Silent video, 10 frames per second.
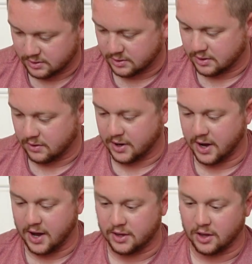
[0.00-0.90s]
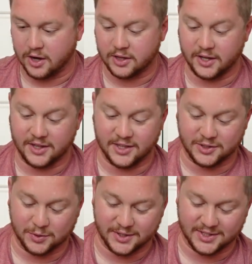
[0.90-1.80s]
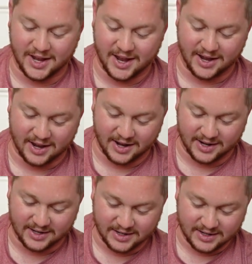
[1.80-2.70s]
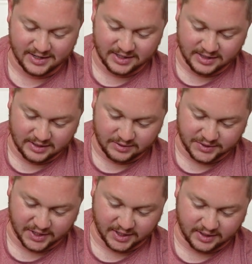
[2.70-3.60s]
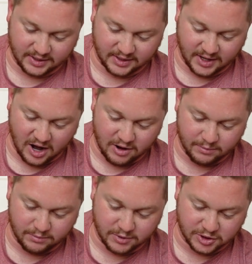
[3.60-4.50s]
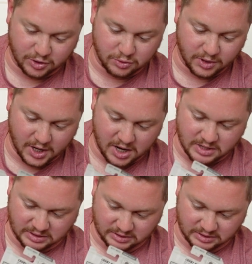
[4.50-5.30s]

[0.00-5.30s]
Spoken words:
Okay, luckily this was a, was it Count Muscula?